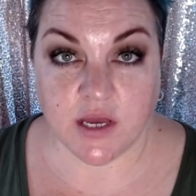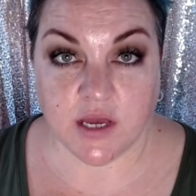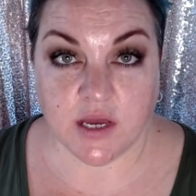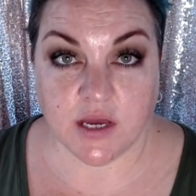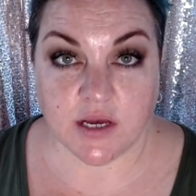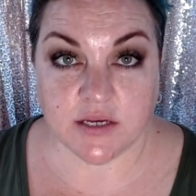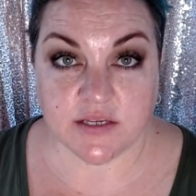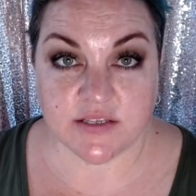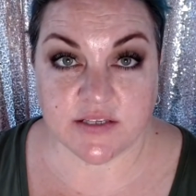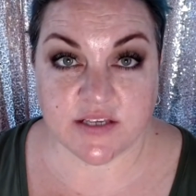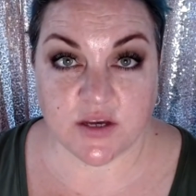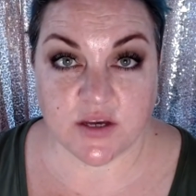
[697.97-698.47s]

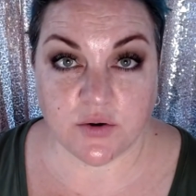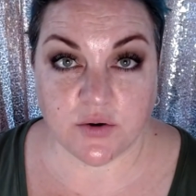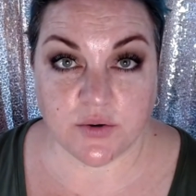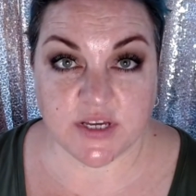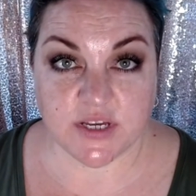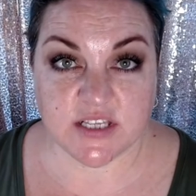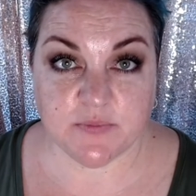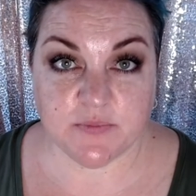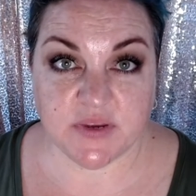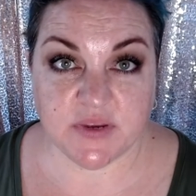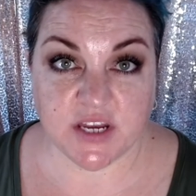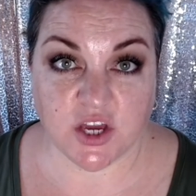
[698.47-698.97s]
So it's
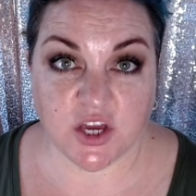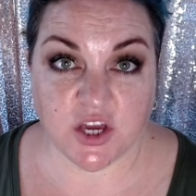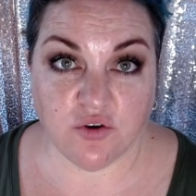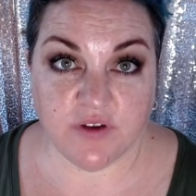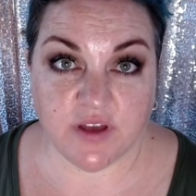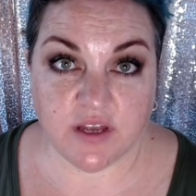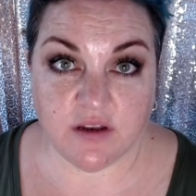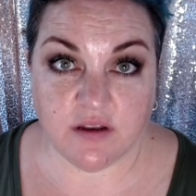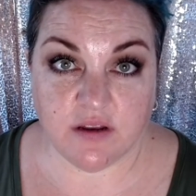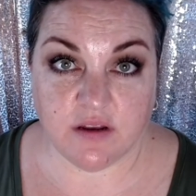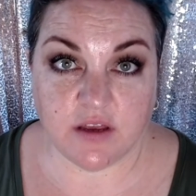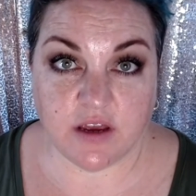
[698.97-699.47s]
been
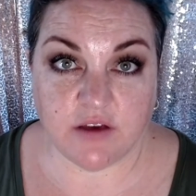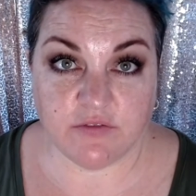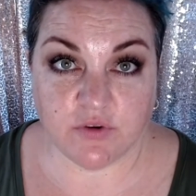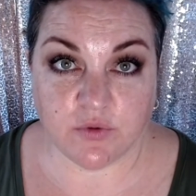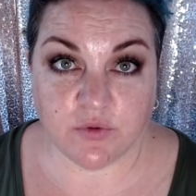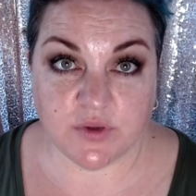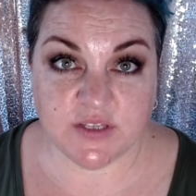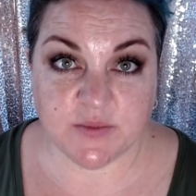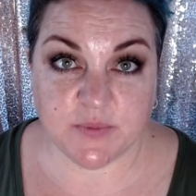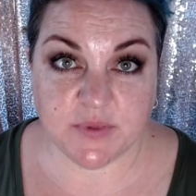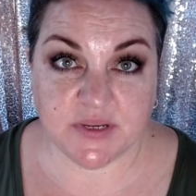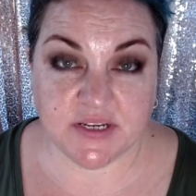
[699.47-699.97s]
COVID,
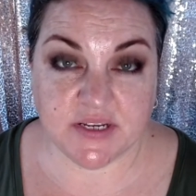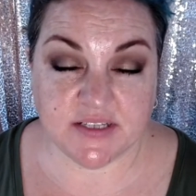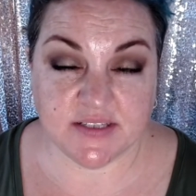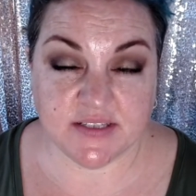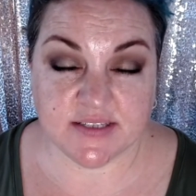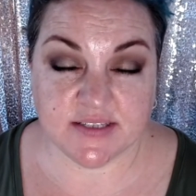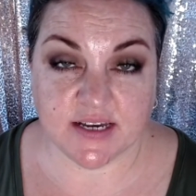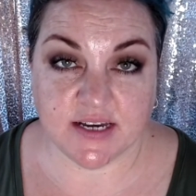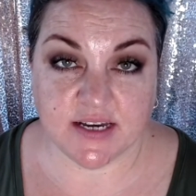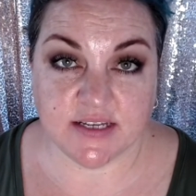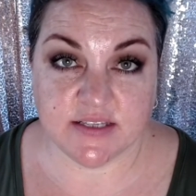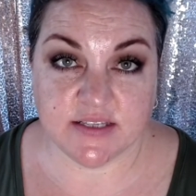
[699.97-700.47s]
everyone's been
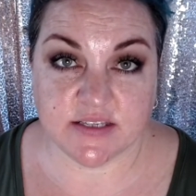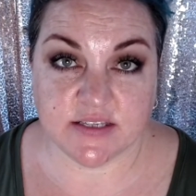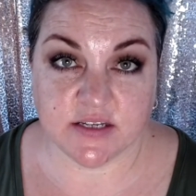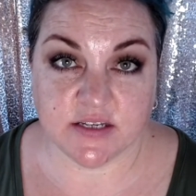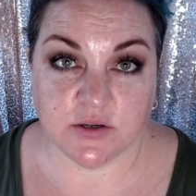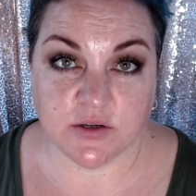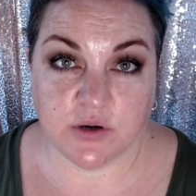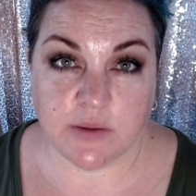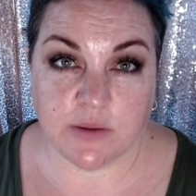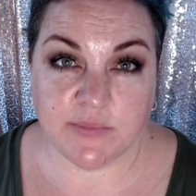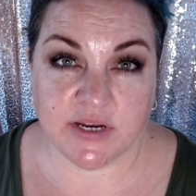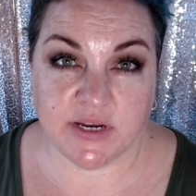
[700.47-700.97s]
inside, so
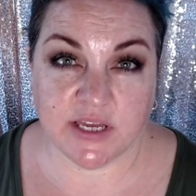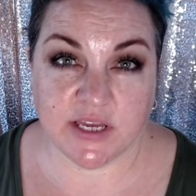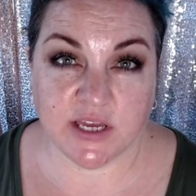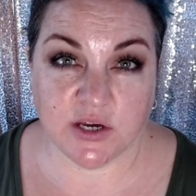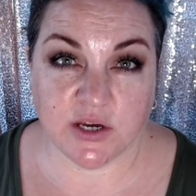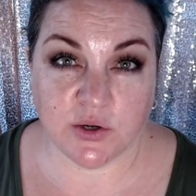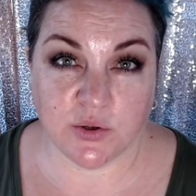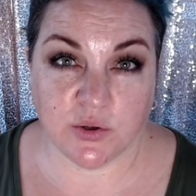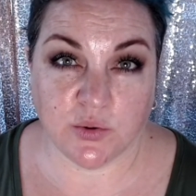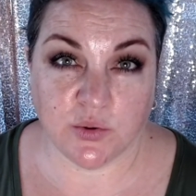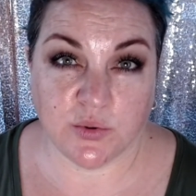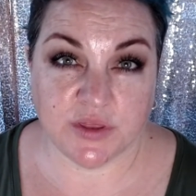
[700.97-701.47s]
I'm going to
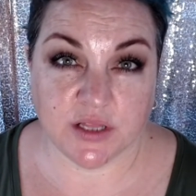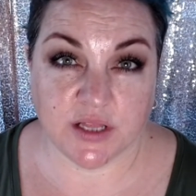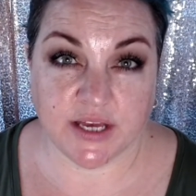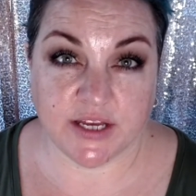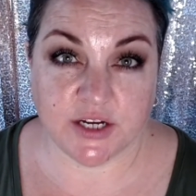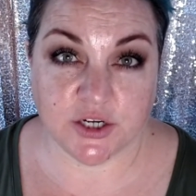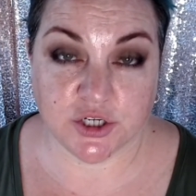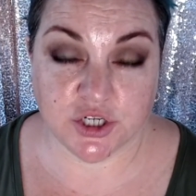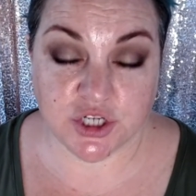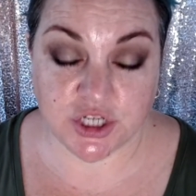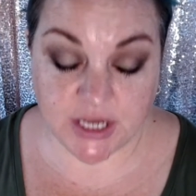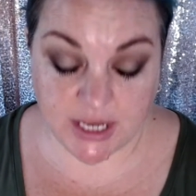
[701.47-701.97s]
go with the
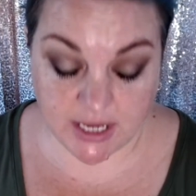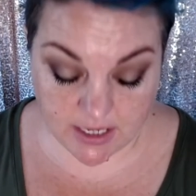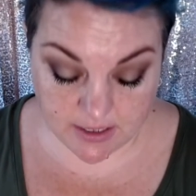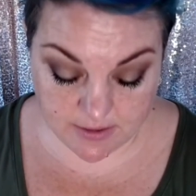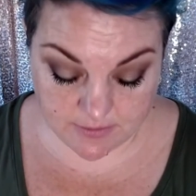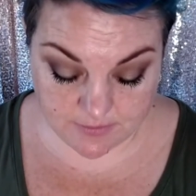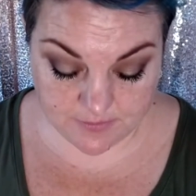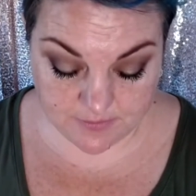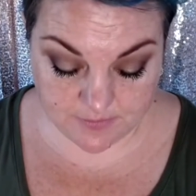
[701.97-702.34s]
lighter shade.